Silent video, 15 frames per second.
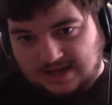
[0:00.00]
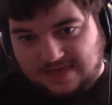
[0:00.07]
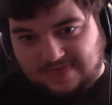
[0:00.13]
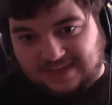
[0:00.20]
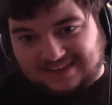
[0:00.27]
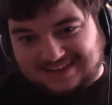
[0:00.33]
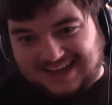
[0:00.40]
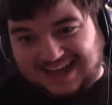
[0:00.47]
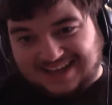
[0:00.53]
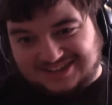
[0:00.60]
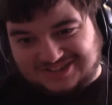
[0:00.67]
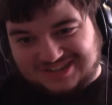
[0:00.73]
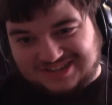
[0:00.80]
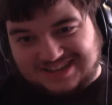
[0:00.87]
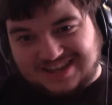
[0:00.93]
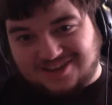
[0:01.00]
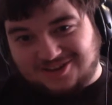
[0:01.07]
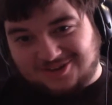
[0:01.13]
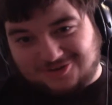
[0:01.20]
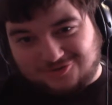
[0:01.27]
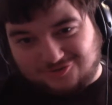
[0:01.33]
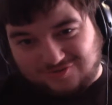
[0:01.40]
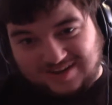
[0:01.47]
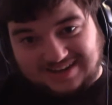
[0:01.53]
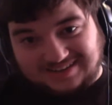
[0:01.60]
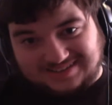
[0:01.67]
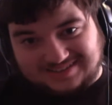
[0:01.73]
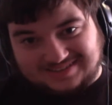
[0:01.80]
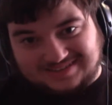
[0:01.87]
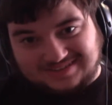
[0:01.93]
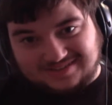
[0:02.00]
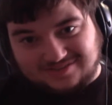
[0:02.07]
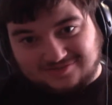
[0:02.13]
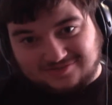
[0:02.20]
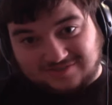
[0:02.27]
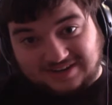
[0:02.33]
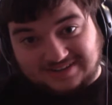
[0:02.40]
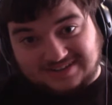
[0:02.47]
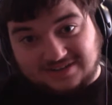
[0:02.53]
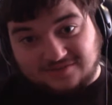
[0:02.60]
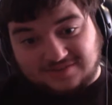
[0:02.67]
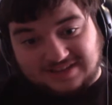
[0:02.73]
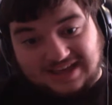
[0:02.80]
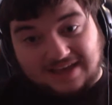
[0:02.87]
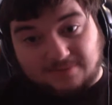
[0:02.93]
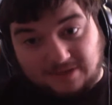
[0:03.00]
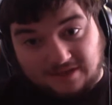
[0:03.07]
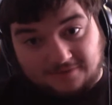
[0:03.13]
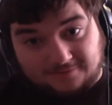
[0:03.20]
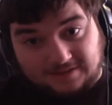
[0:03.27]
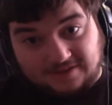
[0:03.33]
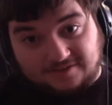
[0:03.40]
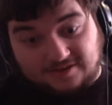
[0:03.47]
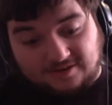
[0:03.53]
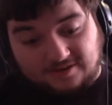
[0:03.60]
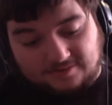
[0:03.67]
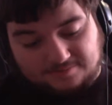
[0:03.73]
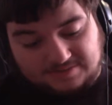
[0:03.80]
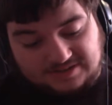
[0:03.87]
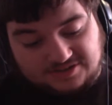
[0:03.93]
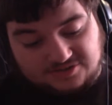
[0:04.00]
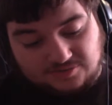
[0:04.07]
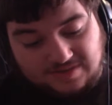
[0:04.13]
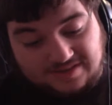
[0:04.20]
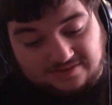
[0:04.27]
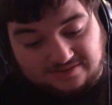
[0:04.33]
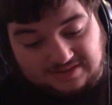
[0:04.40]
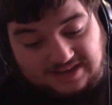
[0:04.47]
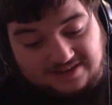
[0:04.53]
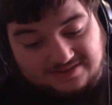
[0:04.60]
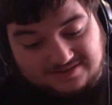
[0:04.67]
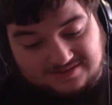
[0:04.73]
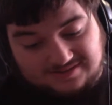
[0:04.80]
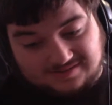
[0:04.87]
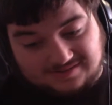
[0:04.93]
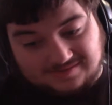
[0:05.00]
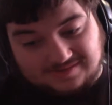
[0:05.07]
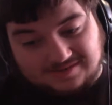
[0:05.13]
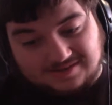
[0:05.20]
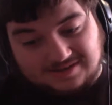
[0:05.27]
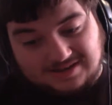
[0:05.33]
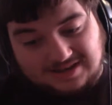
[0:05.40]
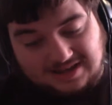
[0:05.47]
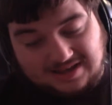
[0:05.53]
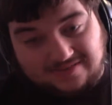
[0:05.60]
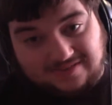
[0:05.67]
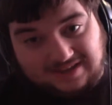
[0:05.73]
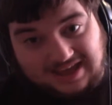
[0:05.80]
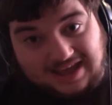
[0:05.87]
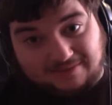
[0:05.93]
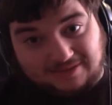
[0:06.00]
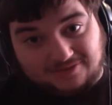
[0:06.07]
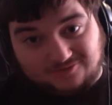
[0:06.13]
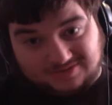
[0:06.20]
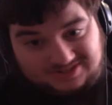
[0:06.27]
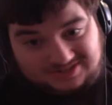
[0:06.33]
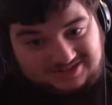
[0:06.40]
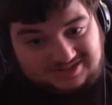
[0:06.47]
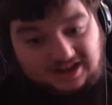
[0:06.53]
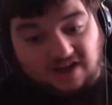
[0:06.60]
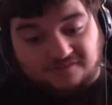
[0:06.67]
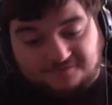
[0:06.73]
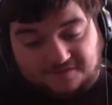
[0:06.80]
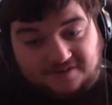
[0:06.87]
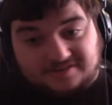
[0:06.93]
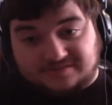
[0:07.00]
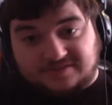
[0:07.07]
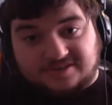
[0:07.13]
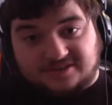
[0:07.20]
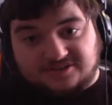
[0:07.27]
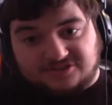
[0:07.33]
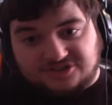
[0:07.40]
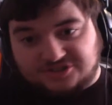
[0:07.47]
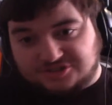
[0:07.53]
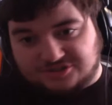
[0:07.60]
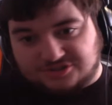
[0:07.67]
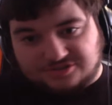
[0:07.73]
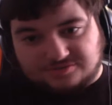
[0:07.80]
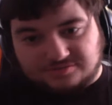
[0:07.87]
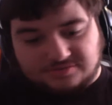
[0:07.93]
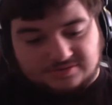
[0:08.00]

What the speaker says: That can actually increase the rating of a game if there are potential insects in the game, which is very, very unusual.